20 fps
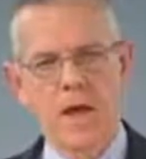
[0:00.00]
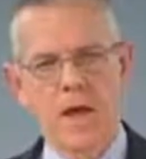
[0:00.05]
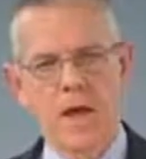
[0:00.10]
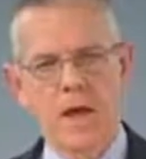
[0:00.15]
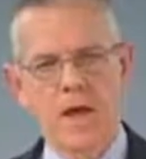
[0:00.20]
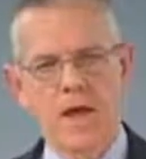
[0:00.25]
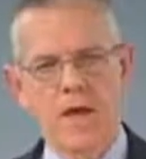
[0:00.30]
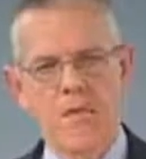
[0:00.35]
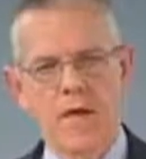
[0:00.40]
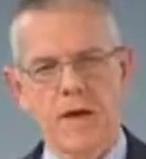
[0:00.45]

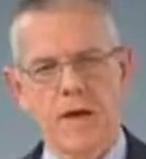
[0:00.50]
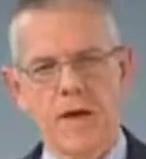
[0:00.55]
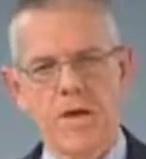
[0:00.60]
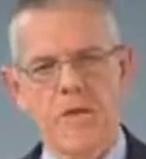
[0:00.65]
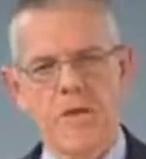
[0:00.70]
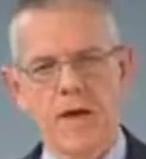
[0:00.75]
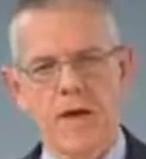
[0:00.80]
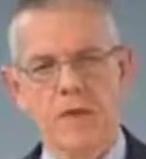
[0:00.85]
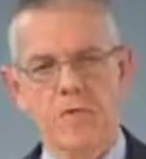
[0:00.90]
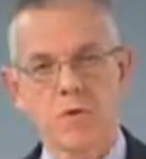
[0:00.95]
I have had to
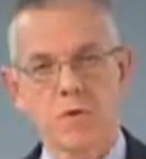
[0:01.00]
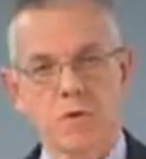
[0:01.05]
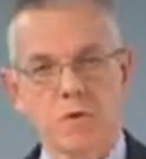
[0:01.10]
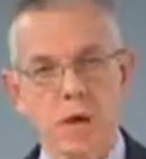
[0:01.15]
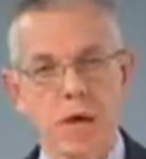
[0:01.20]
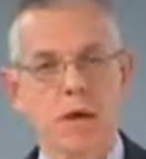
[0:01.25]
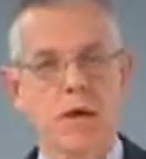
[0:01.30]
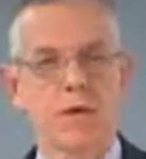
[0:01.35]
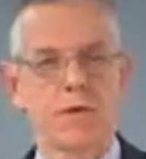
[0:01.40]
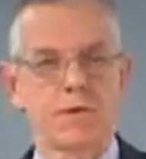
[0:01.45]
write
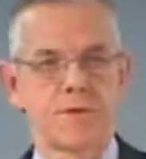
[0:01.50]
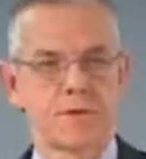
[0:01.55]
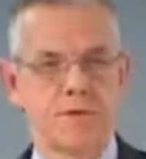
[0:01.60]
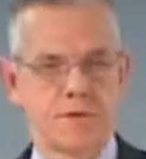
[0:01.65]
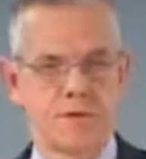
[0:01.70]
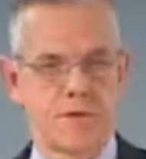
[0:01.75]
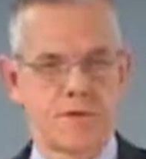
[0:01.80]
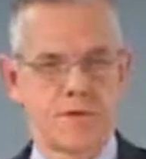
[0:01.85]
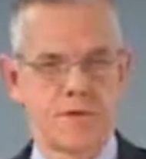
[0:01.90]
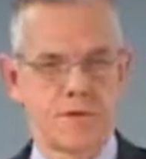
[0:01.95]
rebuttals
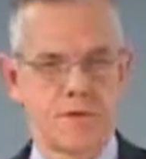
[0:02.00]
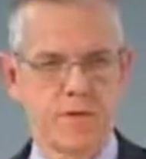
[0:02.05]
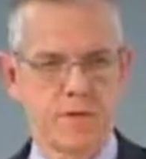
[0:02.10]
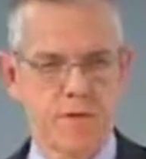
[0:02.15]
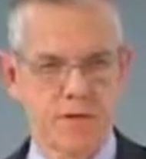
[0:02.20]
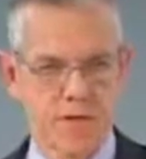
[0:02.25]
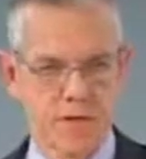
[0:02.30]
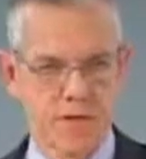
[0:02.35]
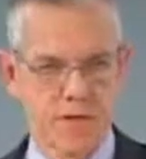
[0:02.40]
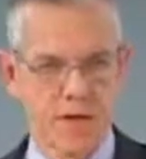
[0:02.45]
to
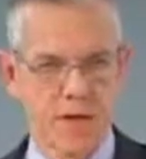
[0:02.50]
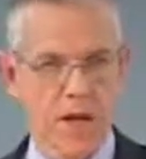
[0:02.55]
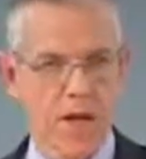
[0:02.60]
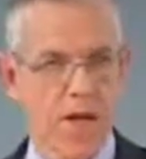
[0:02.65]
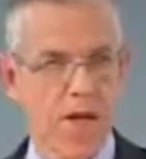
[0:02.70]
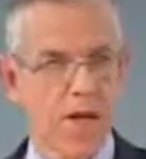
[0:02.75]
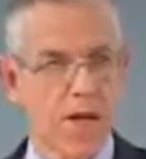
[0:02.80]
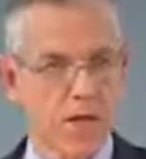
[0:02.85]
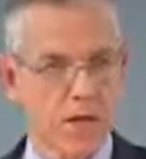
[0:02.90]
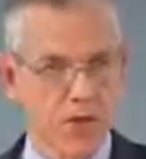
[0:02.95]
this. And I
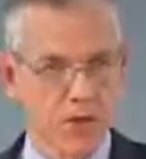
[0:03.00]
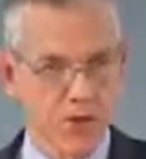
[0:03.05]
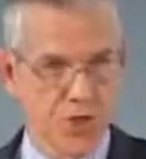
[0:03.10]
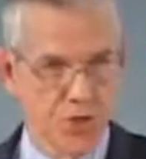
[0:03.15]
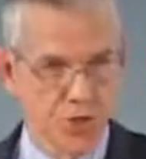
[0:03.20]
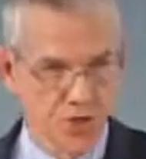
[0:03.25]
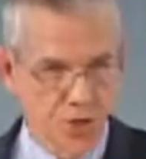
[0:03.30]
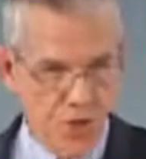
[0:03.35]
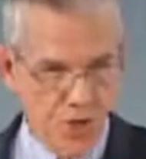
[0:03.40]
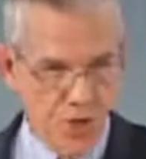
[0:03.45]
can
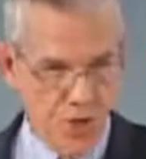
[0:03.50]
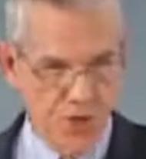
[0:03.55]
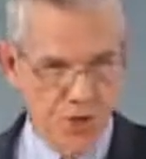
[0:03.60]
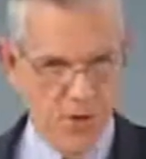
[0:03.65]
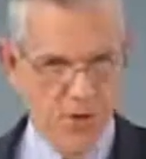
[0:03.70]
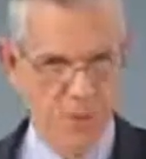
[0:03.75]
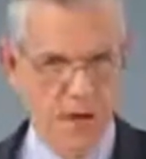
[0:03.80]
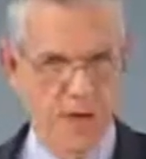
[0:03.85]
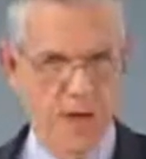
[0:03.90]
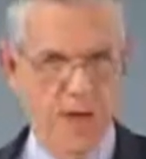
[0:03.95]
assure
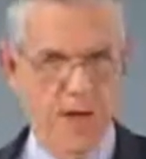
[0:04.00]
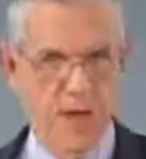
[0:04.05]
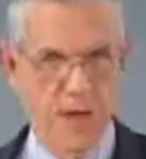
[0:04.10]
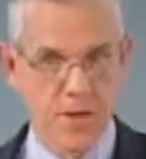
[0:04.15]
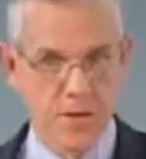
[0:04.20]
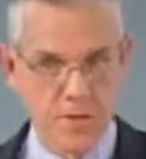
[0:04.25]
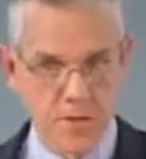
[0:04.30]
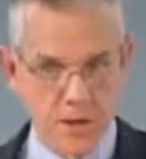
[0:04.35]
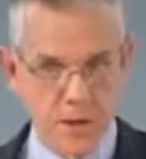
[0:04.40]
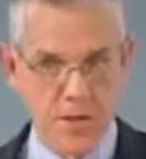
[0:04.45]
you
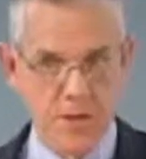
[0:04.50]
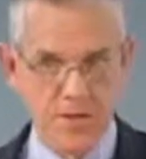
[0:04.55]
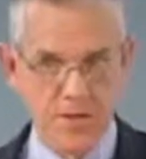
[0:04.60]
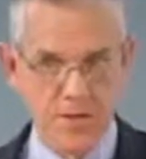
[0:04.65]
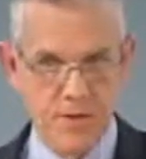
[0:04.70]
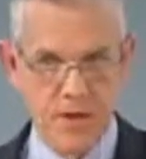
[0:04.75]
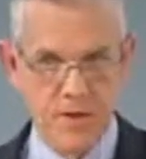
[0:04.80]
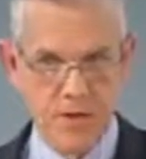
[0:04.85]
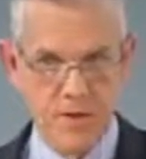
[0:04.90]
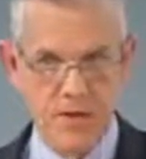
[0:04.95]
that
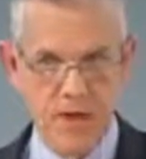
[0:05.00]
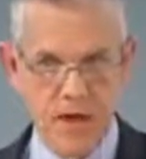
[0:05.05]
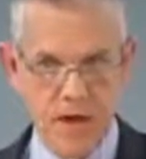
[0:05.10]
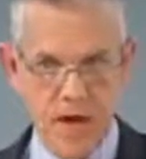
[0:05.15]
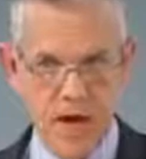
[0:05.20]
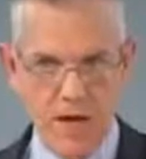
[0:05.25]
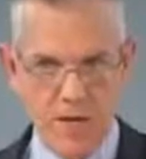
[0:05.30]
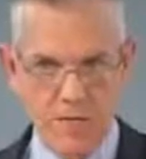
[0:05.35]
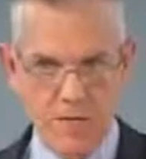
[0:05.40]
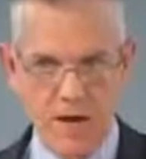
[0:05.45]
this is the
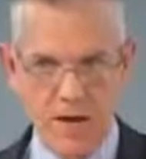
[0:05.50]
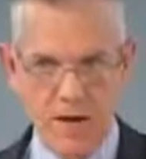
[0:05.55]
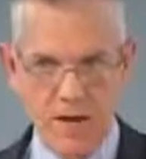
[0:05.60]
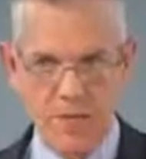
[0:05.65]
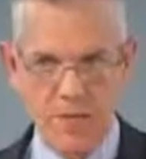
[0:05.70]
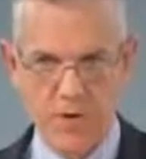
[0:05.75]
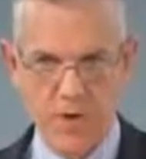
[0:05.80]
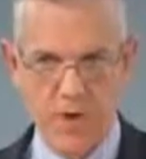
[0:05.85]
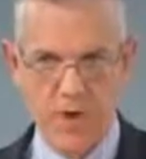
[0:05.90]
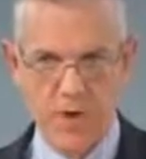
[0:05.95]
hot
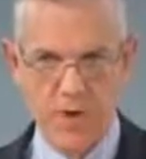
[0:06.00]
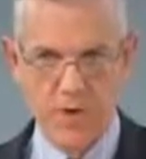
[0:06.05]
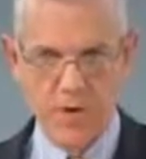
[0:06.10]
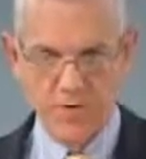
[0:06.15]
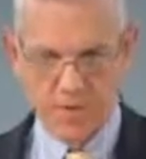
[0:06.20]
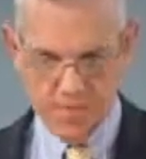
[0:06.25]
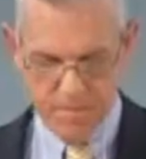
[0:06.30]
button right here.